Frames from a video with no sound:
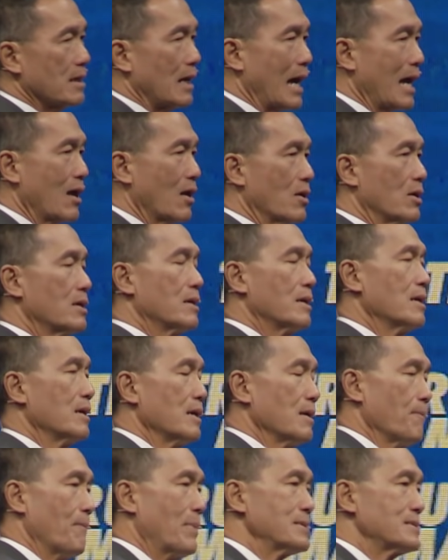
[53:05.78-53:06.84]
I,
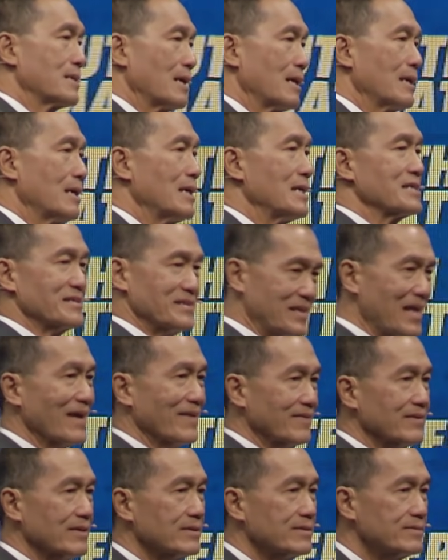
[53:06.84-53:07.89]
basically he's dead.